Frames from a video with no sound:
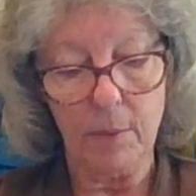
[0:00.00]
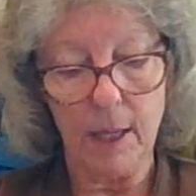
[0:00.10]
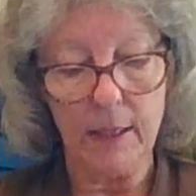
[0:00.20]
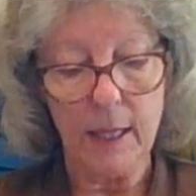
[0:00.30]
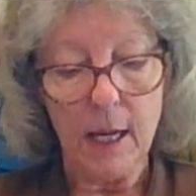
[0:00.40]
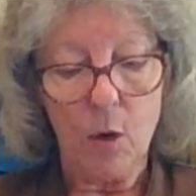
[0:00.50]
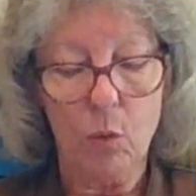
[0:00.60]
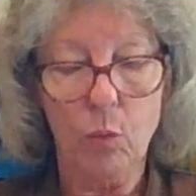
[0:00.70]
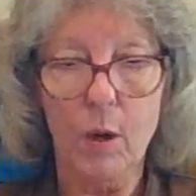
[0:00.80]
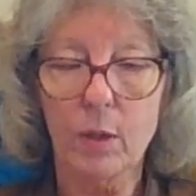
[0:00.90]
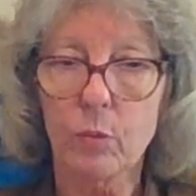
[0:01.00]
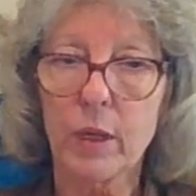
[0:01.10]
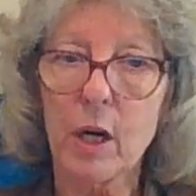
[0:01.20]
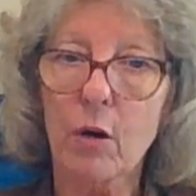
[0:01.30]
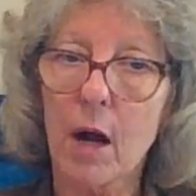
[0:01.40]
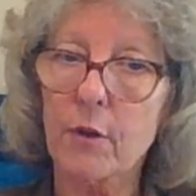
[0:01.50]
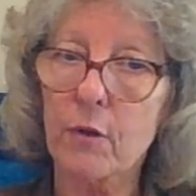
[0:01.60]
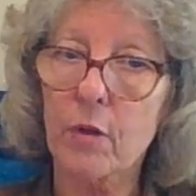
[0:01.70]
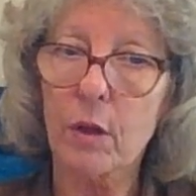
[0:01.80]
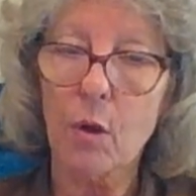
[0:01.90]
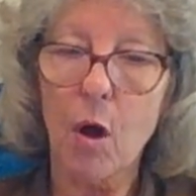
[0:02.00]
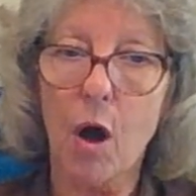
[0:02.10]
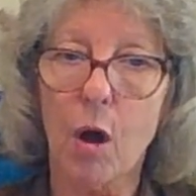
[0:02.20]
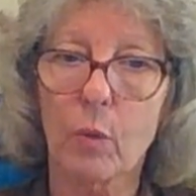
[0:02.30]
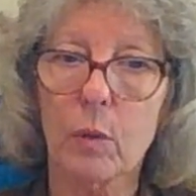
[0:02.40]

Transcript: But when we are under the law,